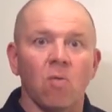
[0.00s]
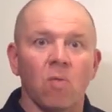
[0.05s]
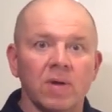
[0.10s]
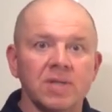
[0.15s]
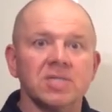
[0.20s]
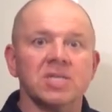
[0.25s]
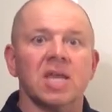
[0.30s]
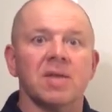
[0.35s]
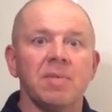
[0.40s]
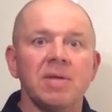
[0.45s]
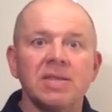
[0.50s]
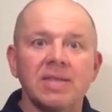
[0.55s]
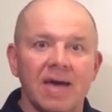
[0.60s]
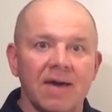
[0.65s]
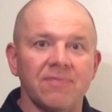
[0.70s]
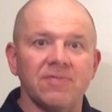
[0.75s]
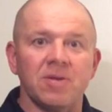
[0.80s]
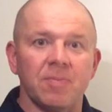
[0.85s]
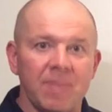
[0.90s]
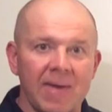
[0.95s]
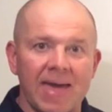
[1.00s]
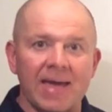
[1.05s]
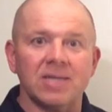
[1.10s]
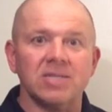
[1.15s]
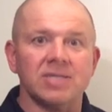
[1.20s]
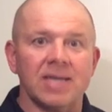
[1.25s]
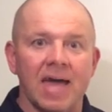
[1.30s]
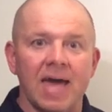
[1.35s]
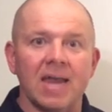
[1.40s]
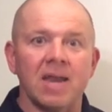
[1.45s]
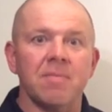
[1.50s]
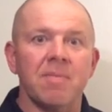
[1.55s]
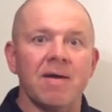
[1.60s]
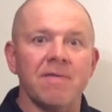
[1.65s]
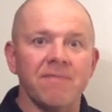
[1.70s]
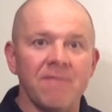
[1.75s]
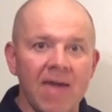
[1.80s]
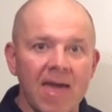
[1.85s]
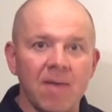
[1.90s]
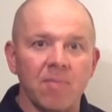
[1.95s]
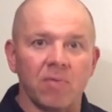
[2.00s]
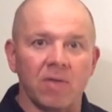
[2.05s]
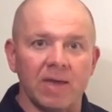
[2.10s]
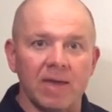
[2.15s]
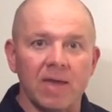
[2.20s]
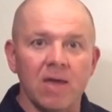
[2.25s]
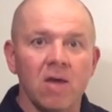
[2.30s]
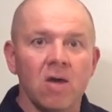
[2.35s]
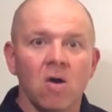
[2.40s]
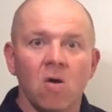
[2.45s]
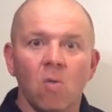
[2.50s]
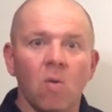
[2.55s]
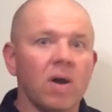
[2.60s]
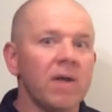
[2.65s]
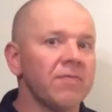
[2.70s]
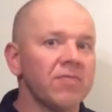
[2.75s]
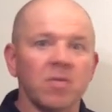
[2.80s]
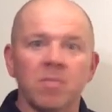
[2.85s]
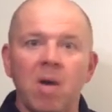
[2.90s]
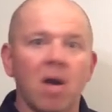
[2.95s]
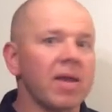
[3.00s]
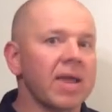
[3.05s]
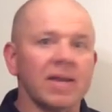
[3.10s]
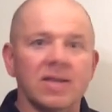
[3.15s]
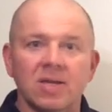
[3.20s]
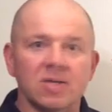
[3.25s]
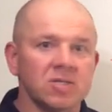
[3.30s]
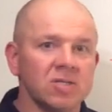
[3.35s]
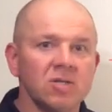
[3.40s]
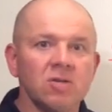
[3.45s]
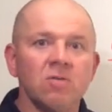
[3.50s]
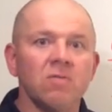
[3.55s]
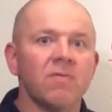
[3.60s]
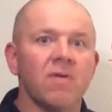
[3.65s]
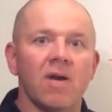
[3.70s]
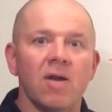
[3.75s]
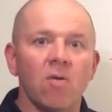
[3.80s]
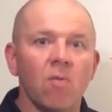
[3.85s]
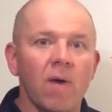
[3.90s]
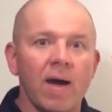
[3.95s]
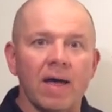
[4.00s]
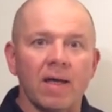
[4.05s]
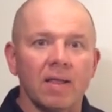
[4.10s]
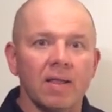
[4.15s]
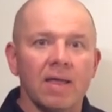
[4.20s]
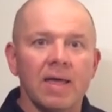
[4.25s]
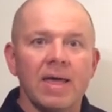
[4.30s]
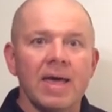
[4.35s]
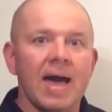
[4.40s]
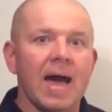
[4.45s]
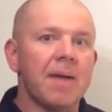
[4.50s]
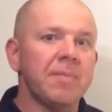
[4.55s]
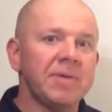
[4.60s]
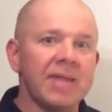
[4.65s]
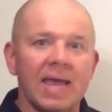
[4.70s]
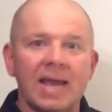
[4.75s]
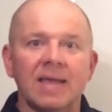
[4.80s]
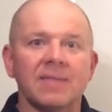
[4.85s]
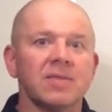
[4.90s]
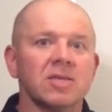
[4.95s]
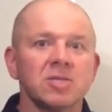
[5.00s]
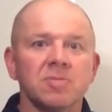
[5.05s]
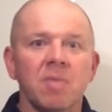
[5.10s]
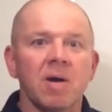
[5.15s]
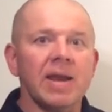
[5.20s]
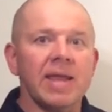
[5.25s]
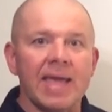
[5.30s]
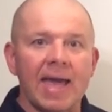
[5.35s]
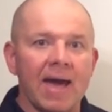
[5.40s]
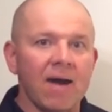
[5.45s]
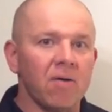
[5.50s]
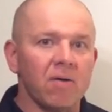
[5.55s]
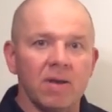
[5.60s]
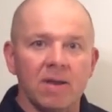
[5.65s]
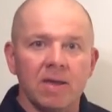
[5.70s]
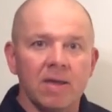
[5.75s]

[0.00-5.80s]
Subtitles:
What's going to be left to pass on to my family? What if the market doesn't do very well? I'm taking this money out.